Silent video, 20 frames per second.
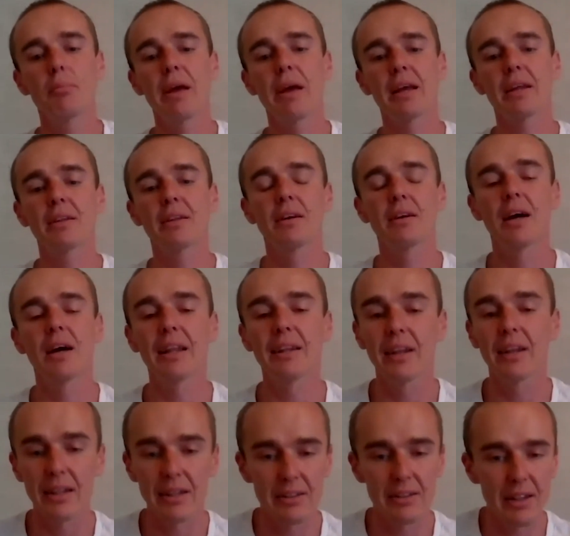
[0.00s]
make the
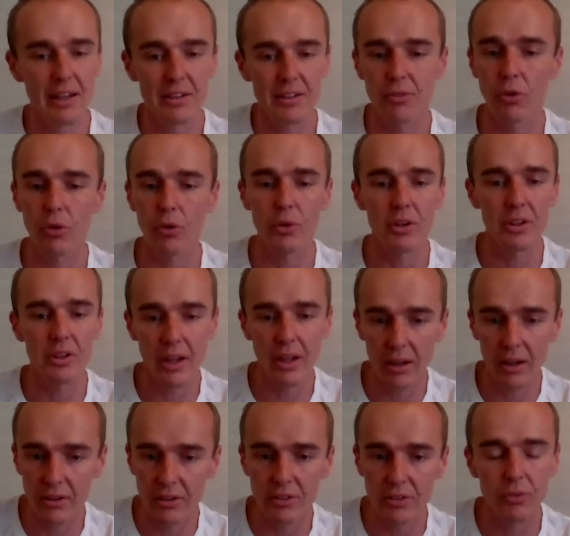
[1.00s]
analytics for
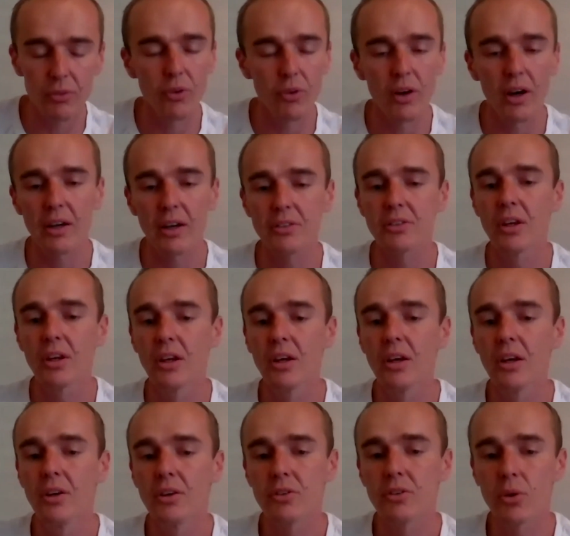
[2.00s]
retailers, for us.
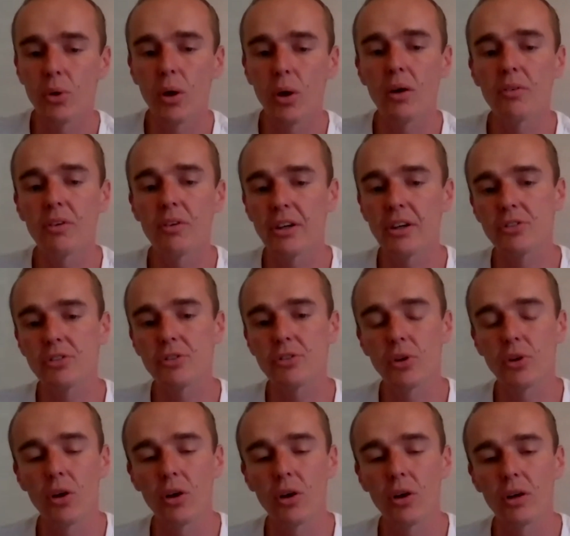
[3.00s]
So our very
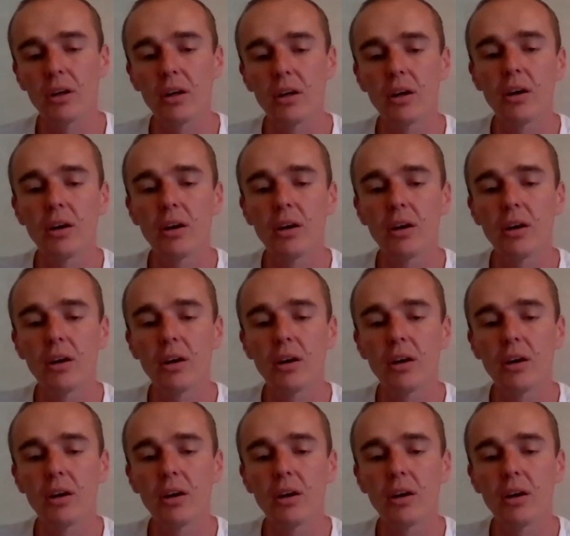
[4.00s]
strong